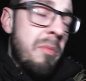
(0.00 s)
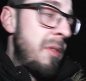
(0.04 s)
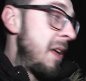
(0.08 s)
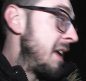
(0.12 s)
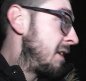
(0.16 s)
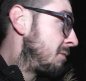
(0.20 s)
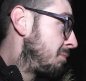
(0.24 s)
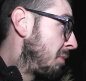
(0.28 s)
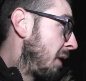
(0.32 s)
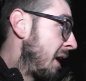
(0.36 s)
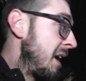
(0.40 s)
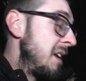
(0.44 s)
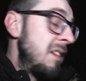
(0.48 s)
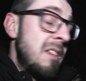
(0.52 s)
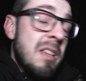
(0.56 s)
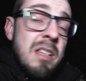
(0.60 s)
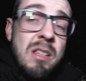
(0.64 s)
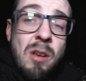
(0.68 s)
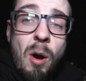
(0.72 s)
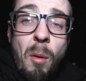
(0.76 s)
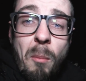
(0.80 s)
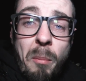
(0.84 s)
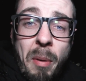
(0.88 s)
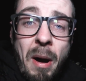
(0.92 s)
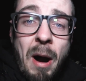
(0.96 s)
This place is
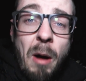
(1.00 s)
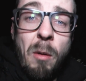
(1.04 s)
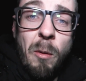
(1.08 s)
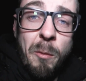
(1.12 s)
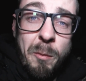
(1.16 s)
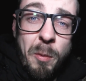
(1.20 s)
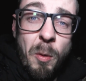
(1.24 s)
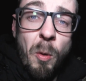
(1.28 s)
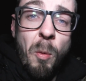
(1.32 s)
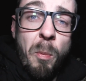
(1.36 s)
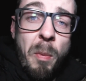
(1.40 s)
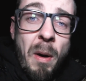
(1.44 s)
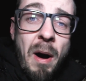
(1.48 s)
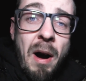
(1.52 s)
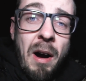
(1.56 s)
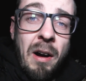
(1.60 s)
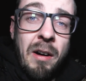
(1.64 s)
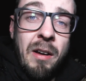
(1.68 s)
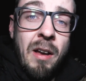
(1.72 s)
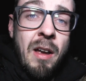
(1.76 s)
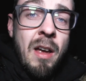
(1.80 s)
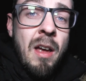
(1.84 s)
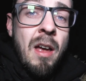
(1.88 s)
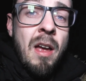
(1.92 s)
on par with Pool Park.